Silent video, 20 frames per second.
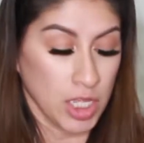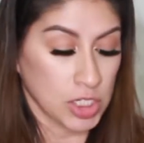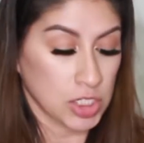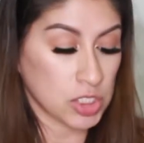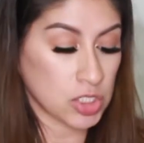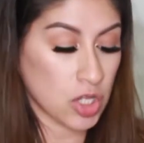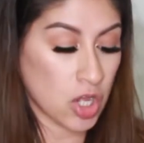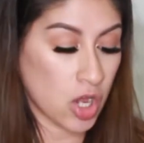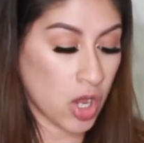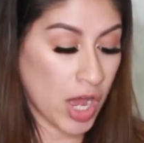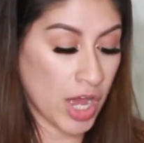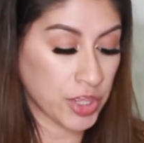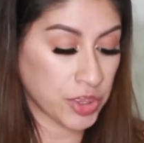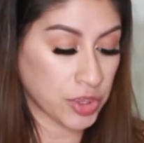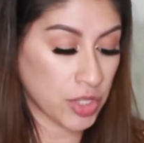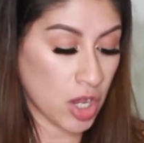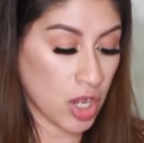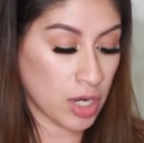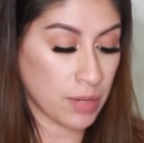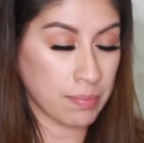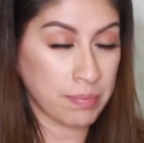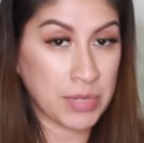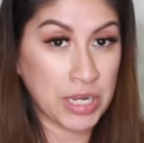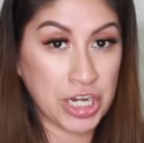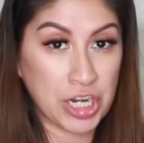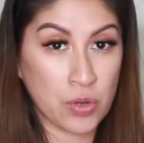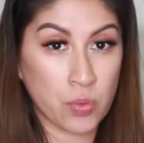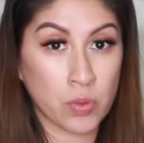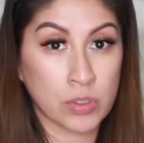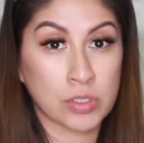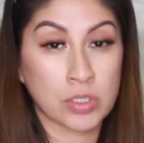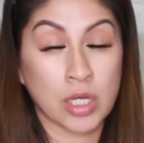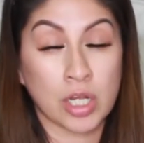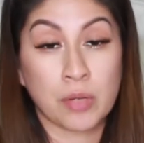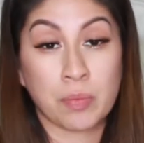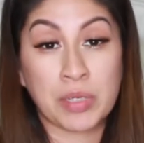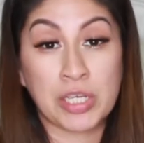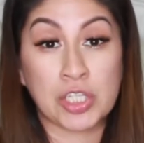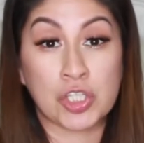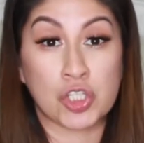So I thought medium was going
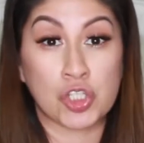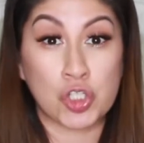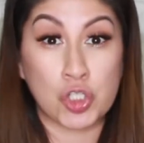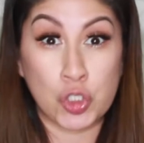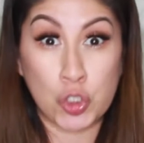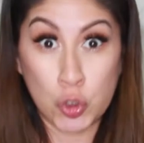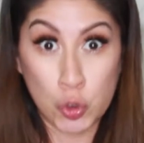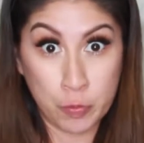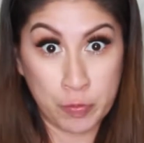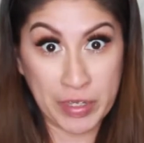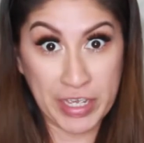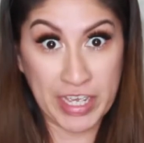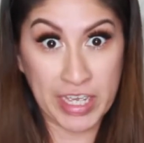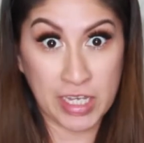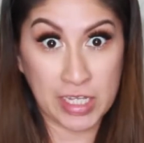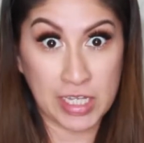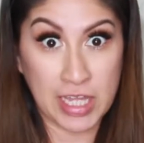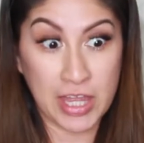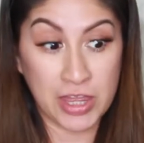to be too big,